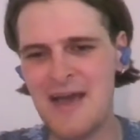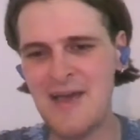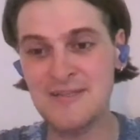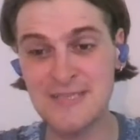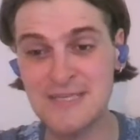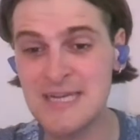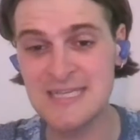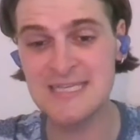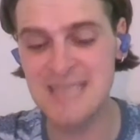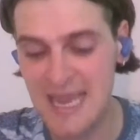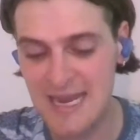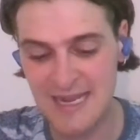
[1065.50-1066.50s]
It's an
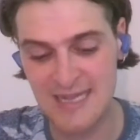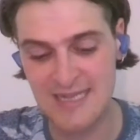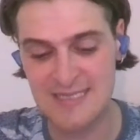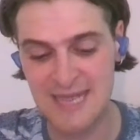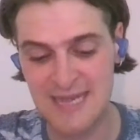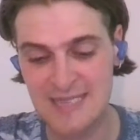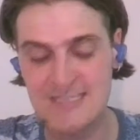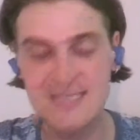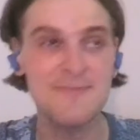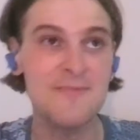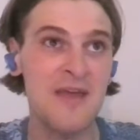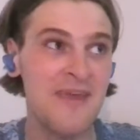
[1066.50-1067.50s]
exciting
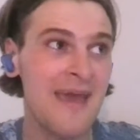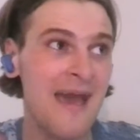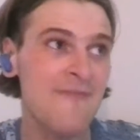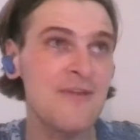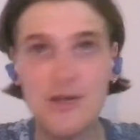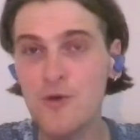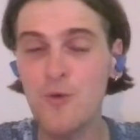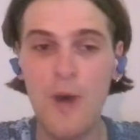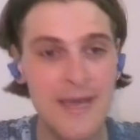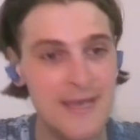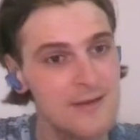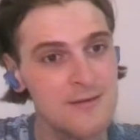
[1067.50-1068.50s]
team. Now, they haven't
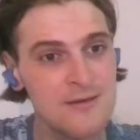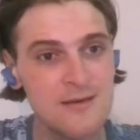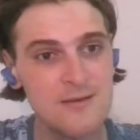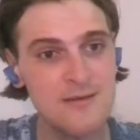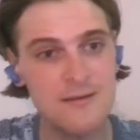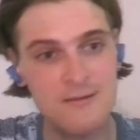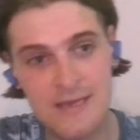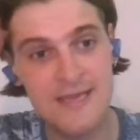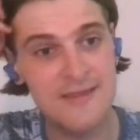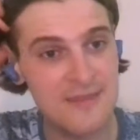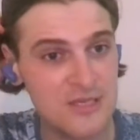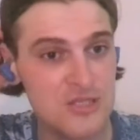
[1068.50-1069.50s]
quite
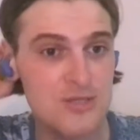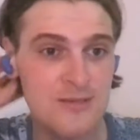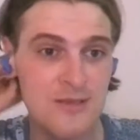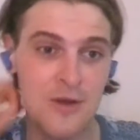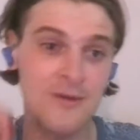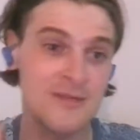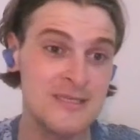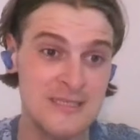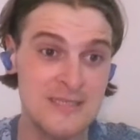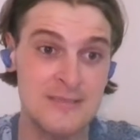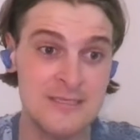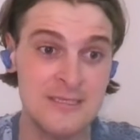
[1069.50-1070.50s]
hit this, this
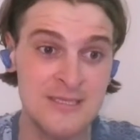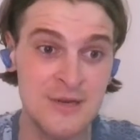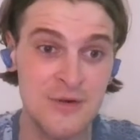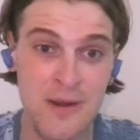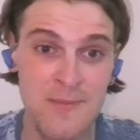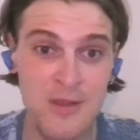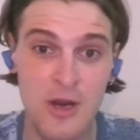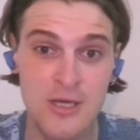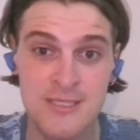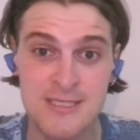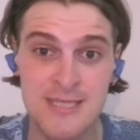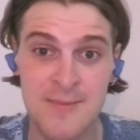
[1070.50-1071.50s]
is incredibly
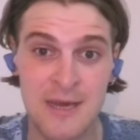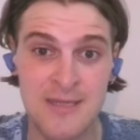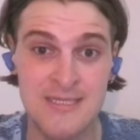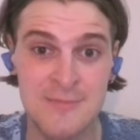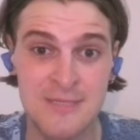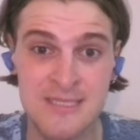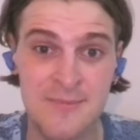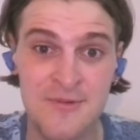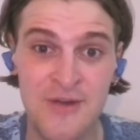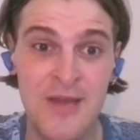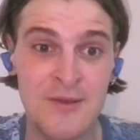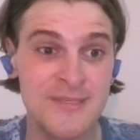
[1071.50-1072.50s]
harsh to say about a team in the
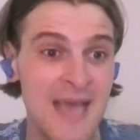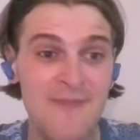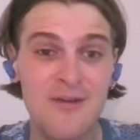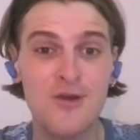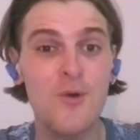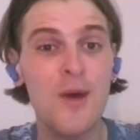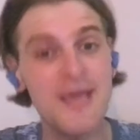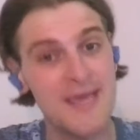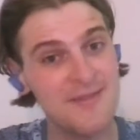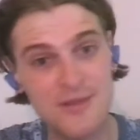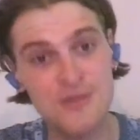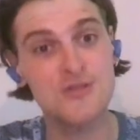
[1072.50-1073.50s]
semifinals. They haven't quite
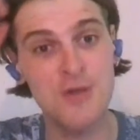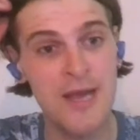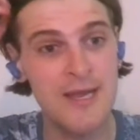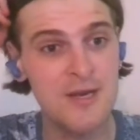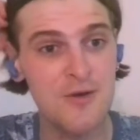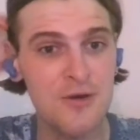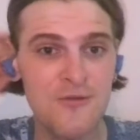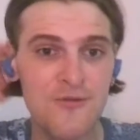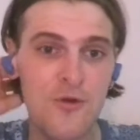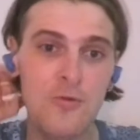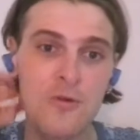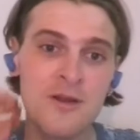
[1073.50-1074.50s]
hit their stride going
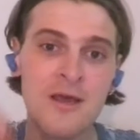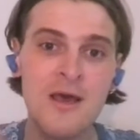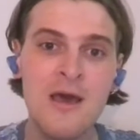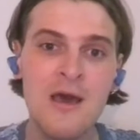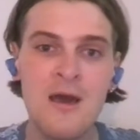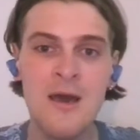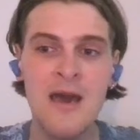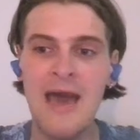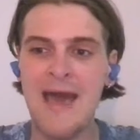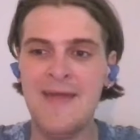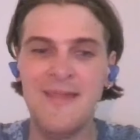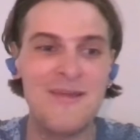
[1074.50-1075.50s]
forward.
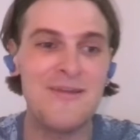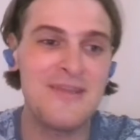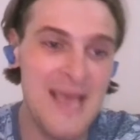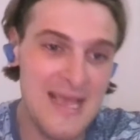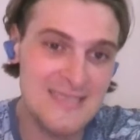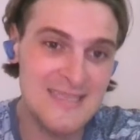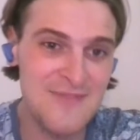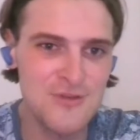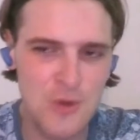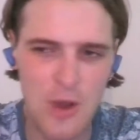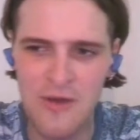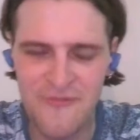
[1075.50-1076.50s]
And they've
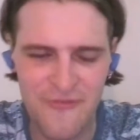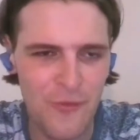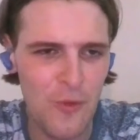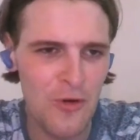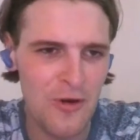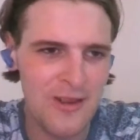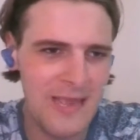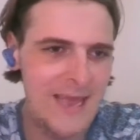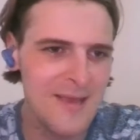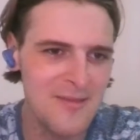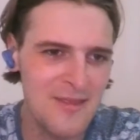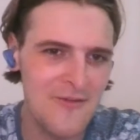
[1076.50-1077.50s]
drawn
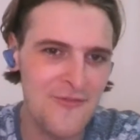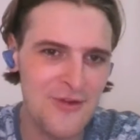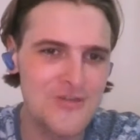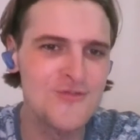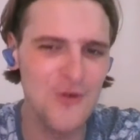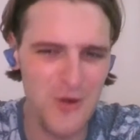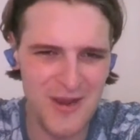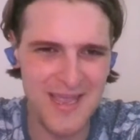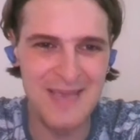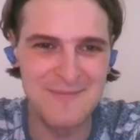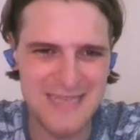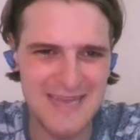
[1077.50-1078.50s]
their first 4
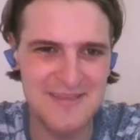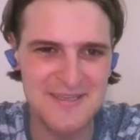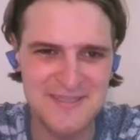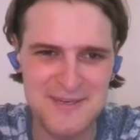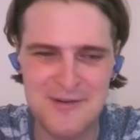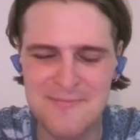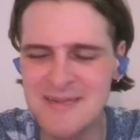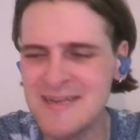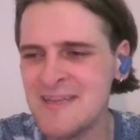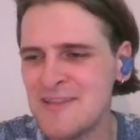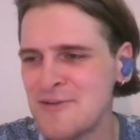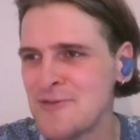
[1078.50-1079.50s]
games at this
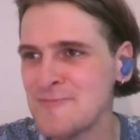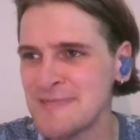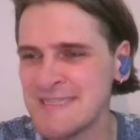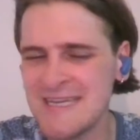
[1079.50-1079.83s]
tournament in the group